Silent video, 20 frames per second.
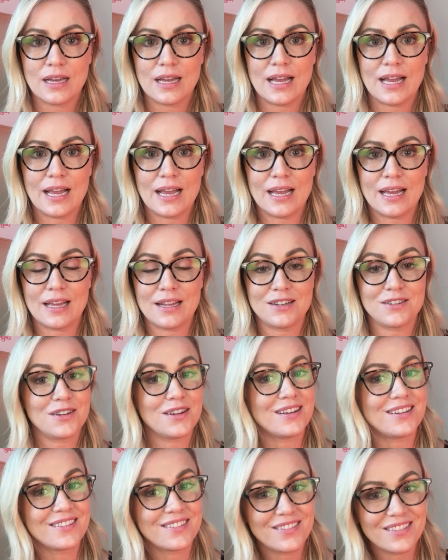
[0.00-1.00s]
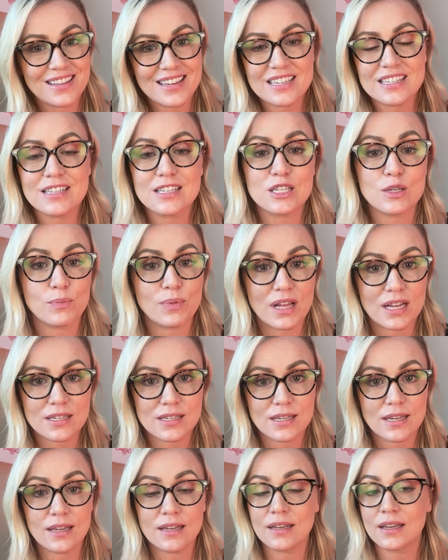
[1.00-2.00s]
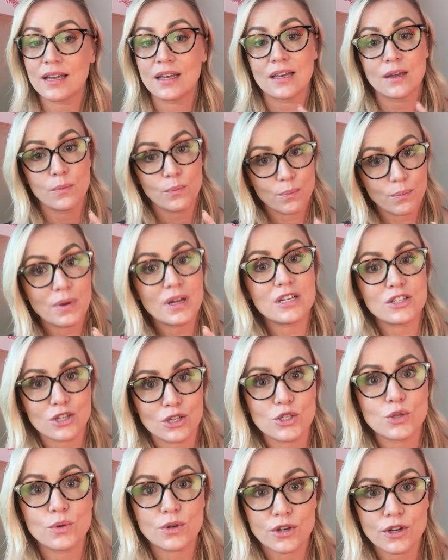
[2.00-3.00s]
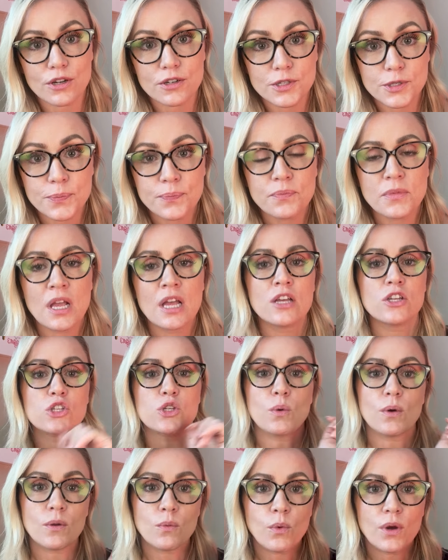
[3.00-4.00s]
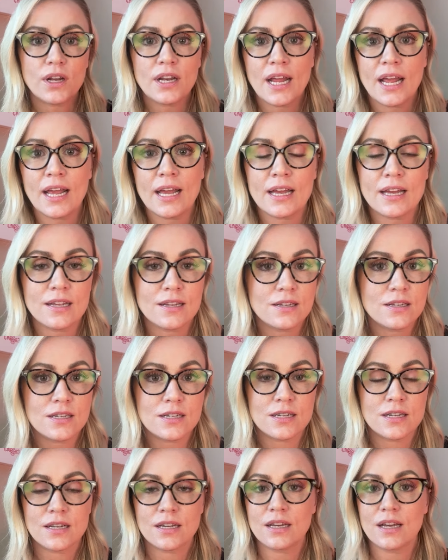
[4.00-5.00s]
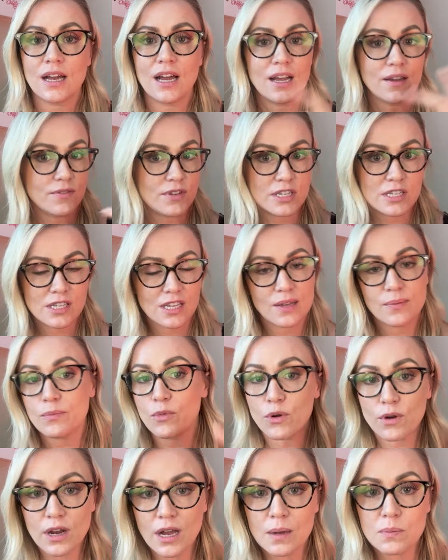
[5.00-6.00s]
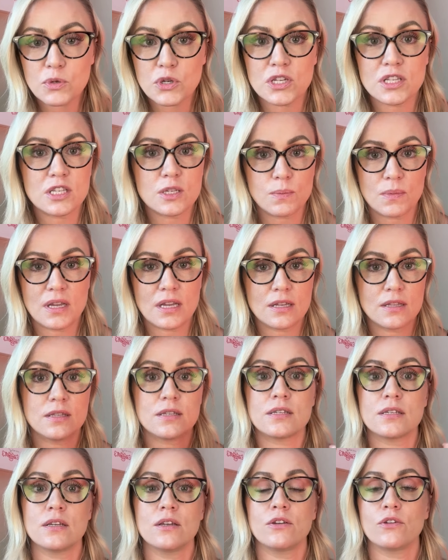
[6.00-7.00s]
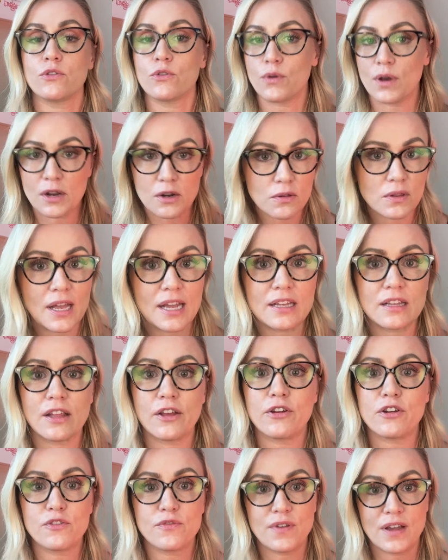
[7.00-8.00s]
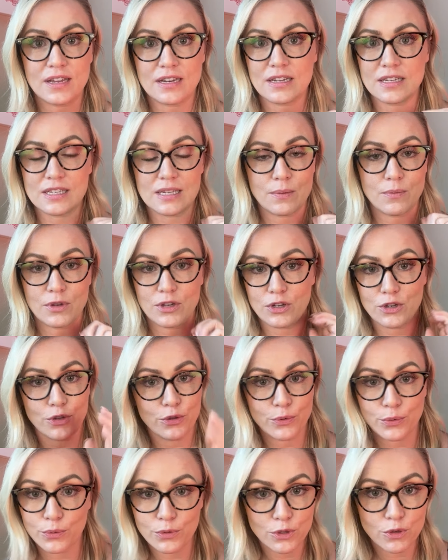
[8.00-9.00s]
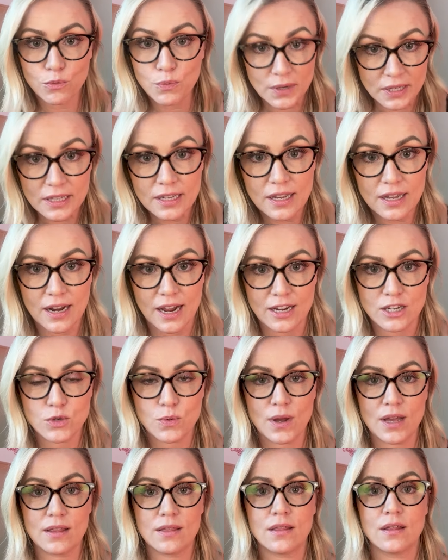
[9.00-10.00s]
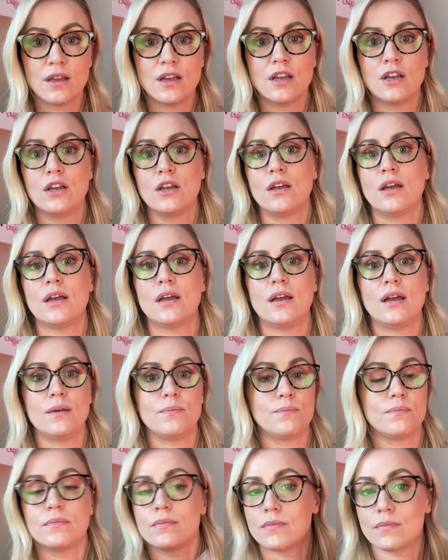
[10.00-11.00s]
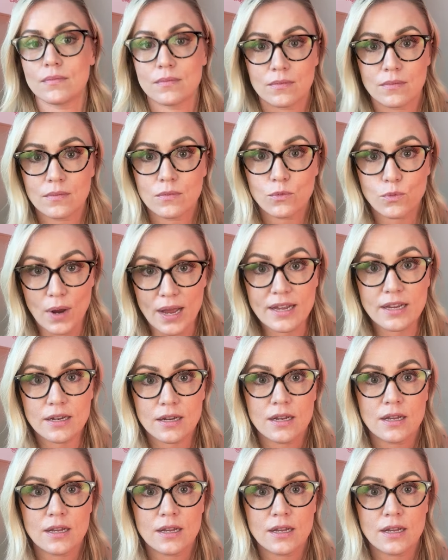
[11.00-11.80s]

And this is a blessing, but it's also a curse. So on one hand, obviously, more options means greater likelihood of finding someone who you really connect with, right?